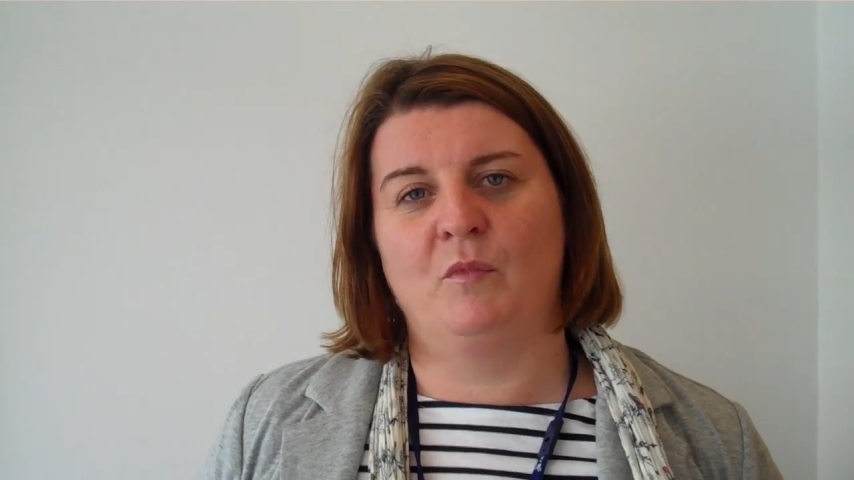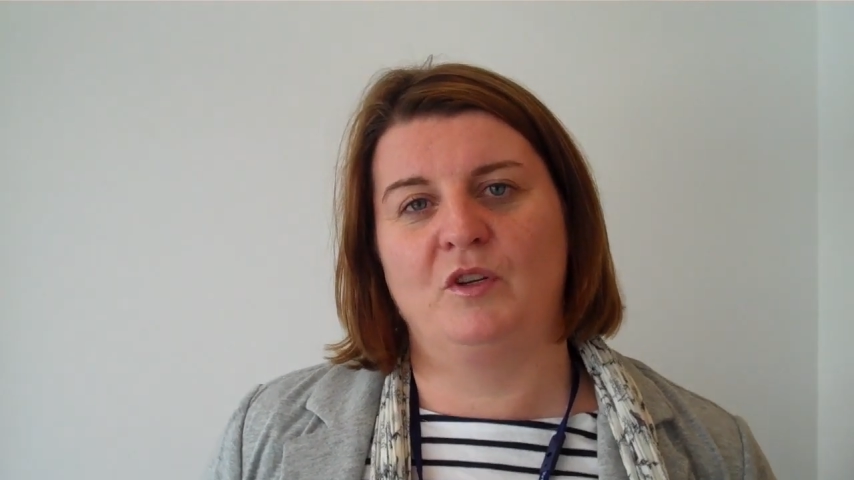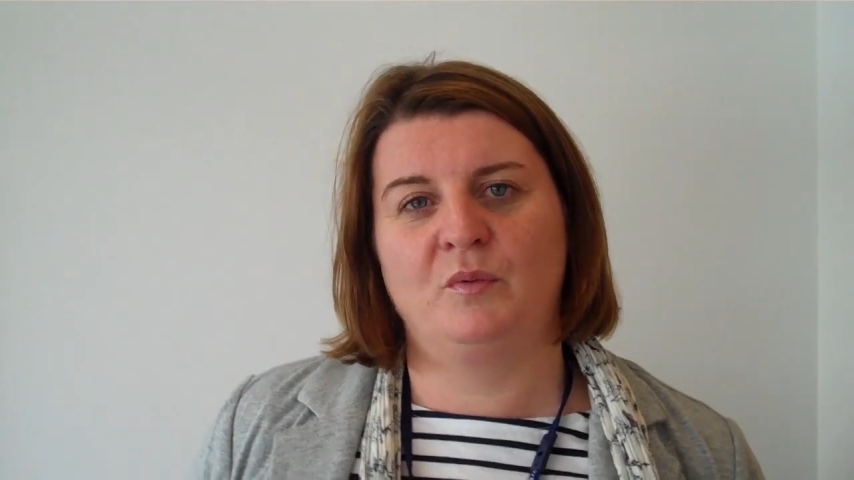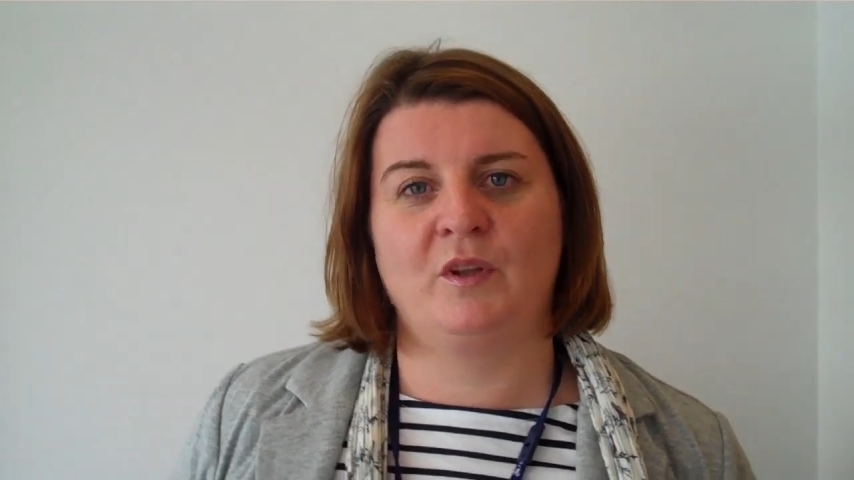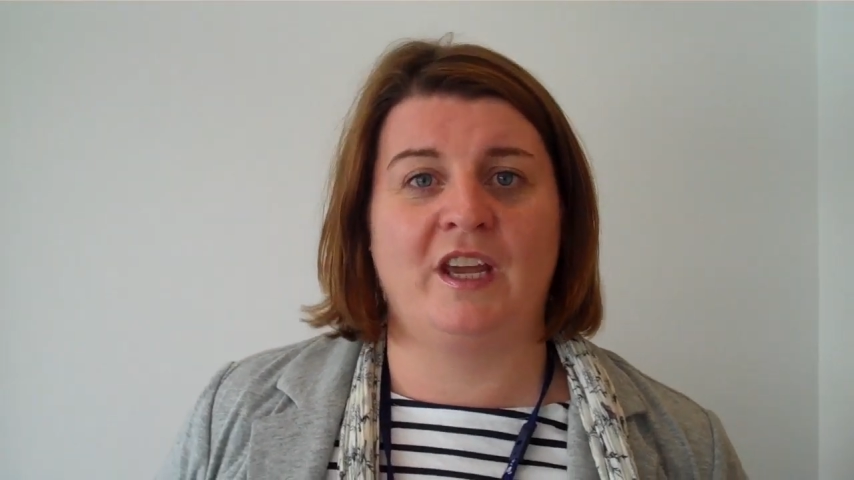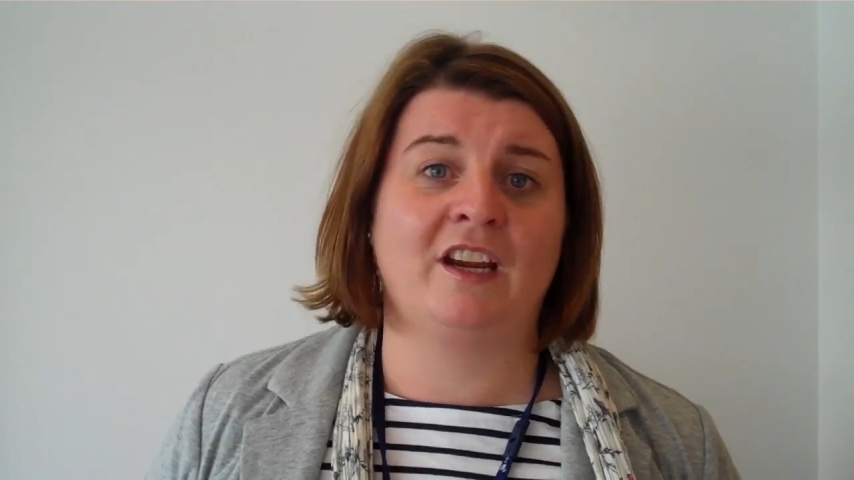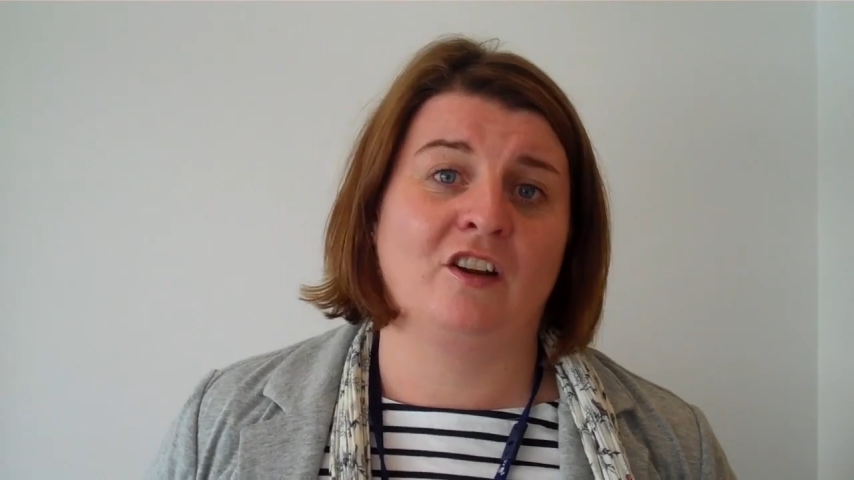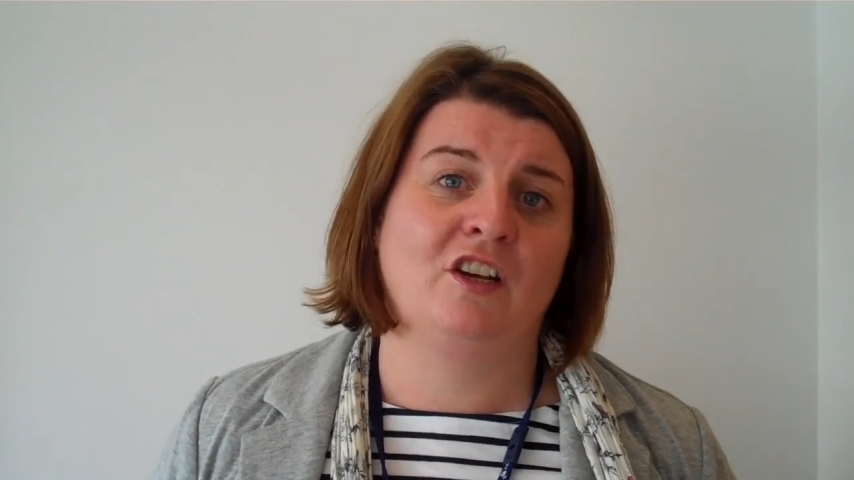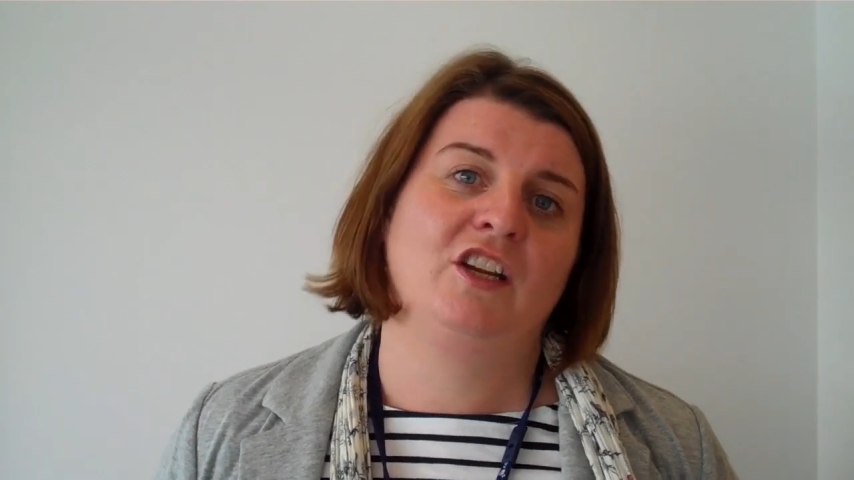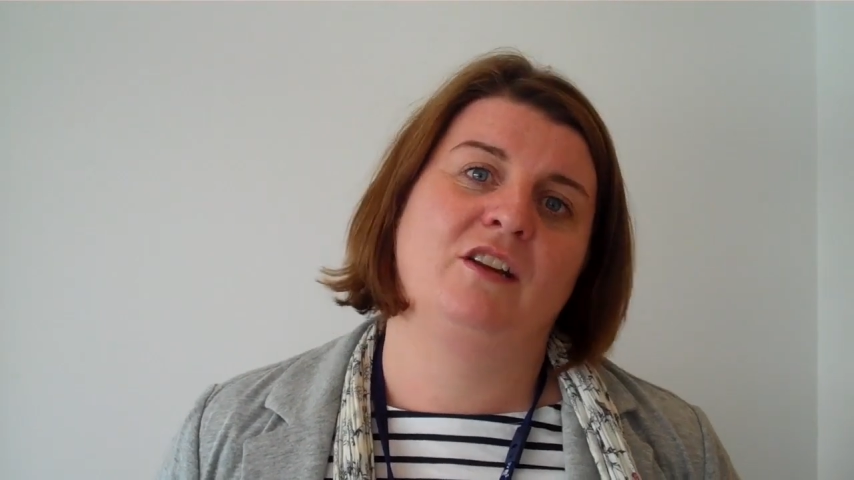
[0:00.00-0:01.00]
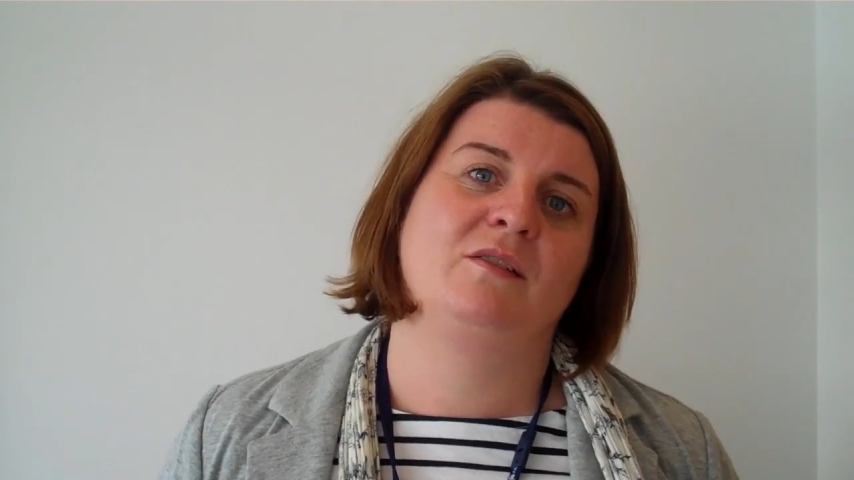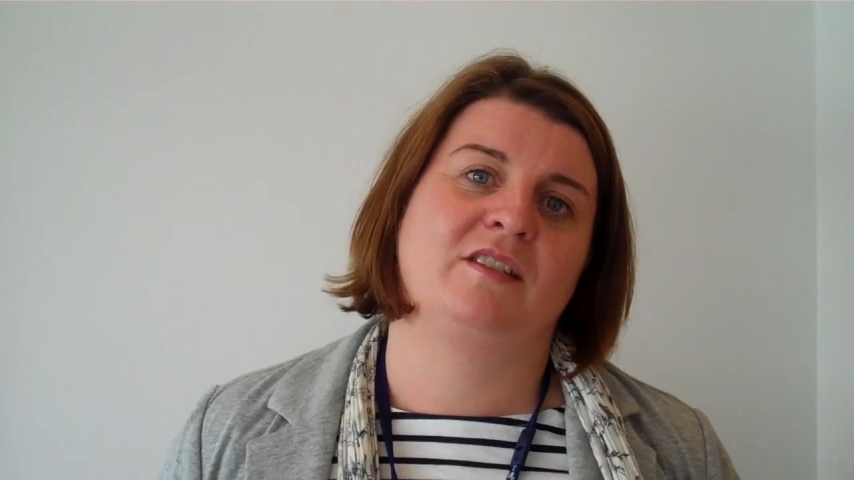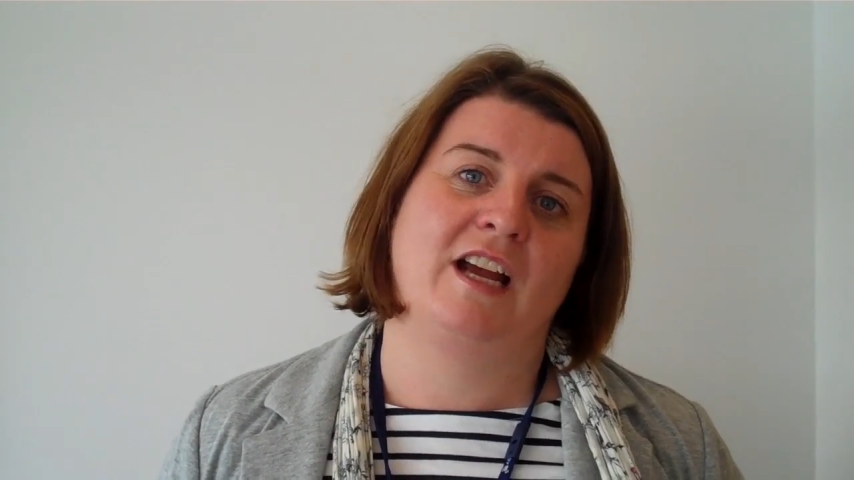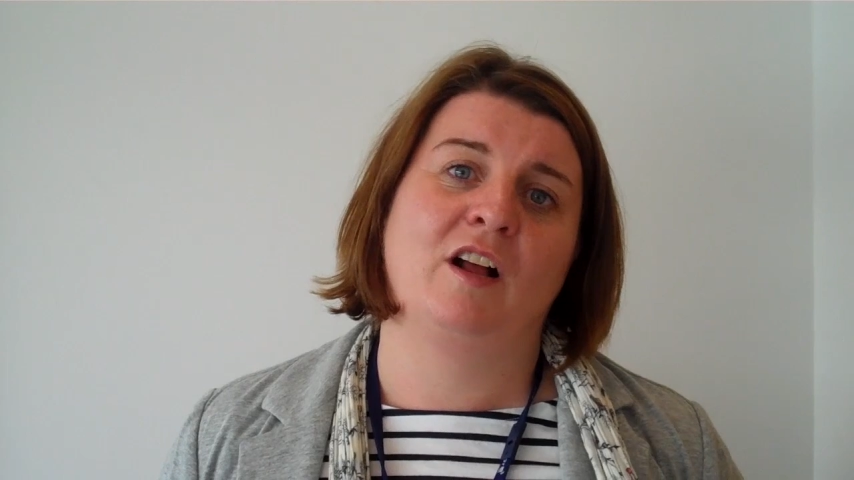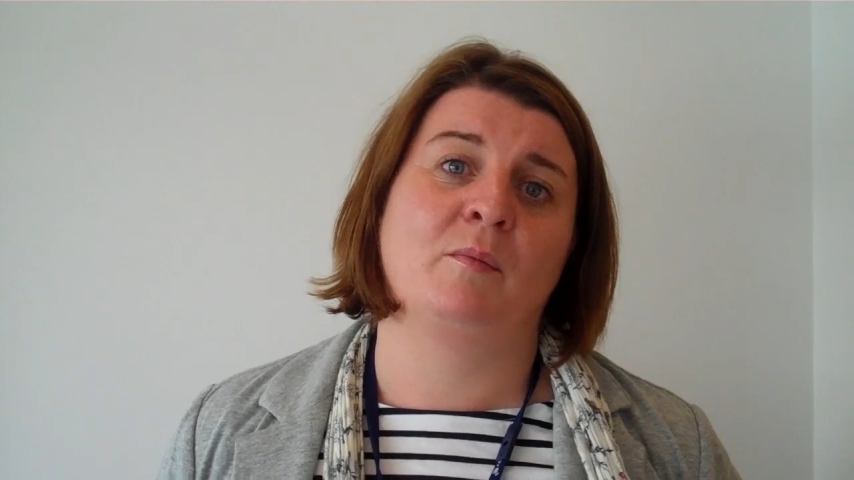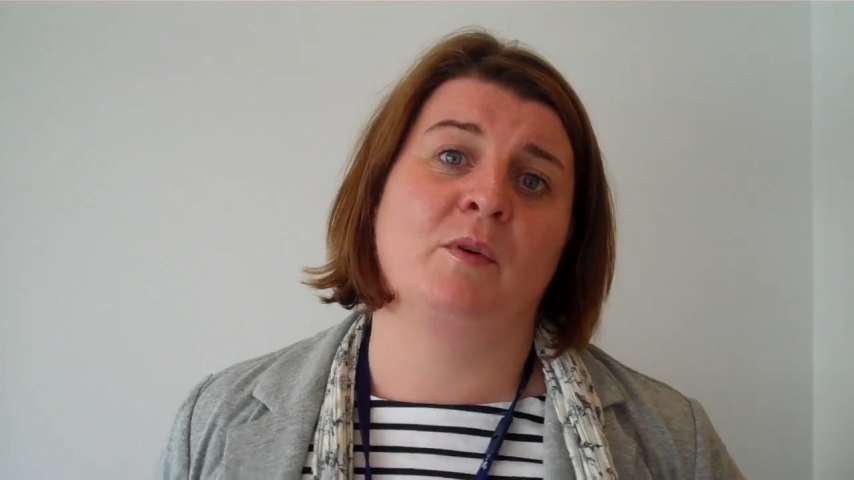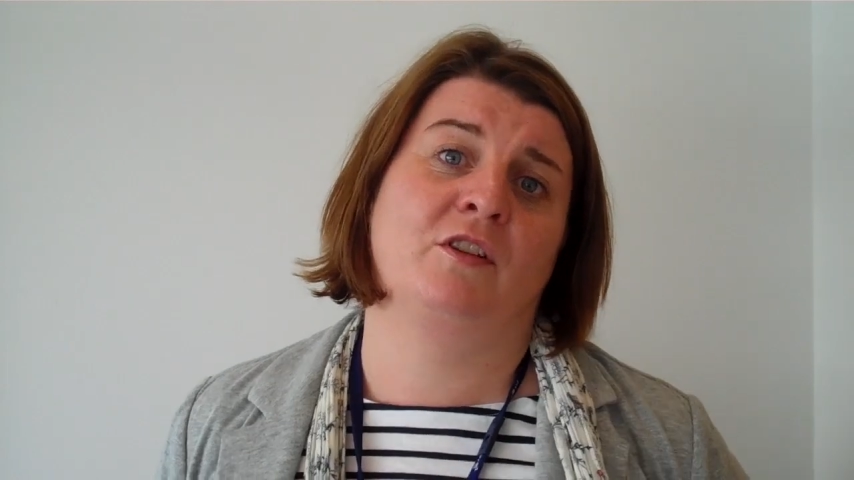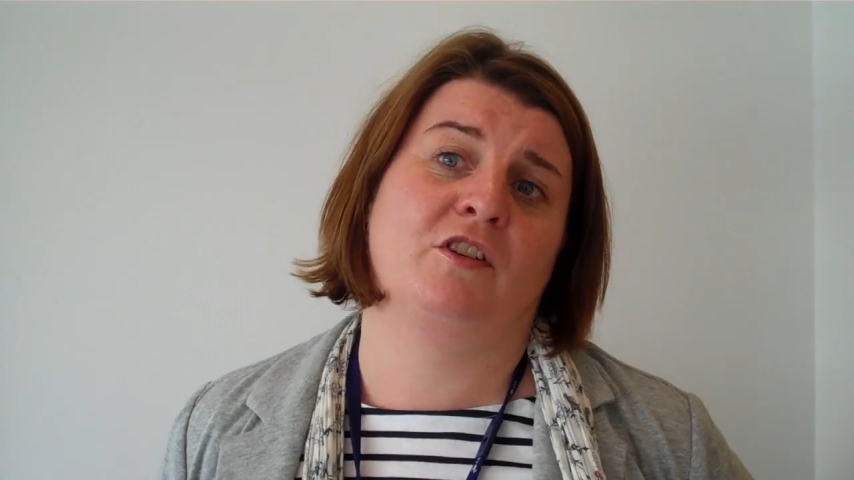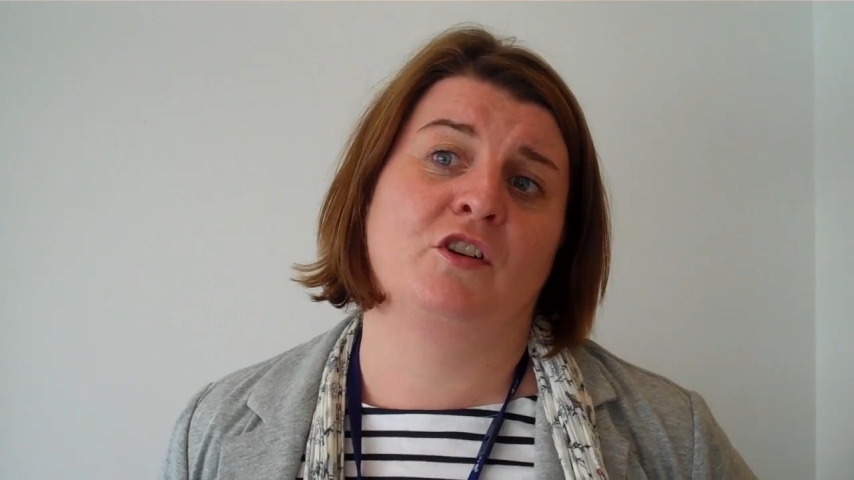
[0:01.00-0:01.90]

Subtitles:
which we're then going to use to help with